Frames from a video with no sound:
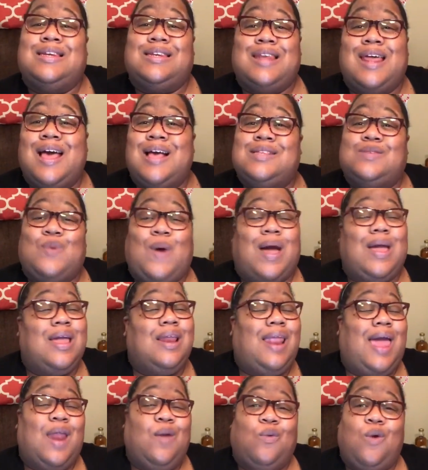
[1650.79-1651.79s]
That's why he
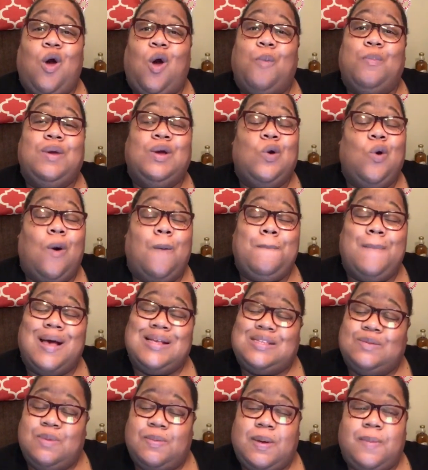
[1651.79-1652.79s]
later on be going
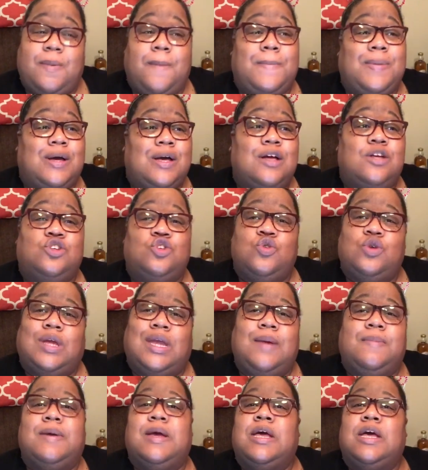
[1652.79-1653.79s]
messing with people because you
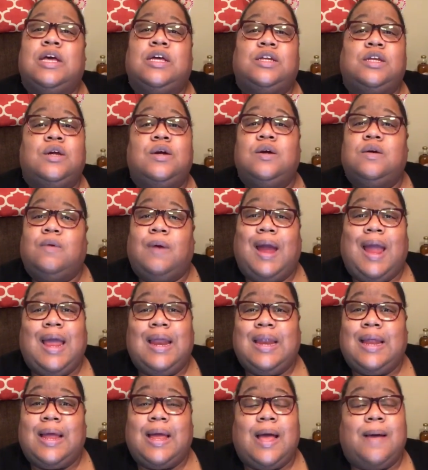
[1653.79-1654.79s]
keep
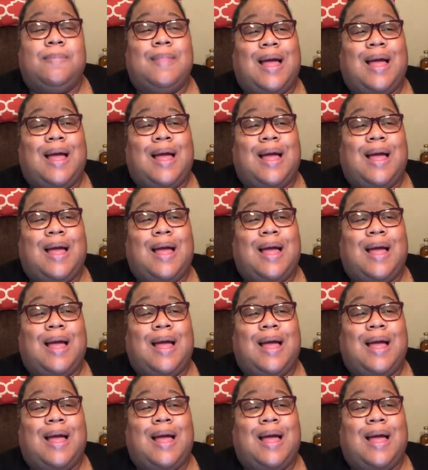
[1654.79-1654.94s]
degrading him.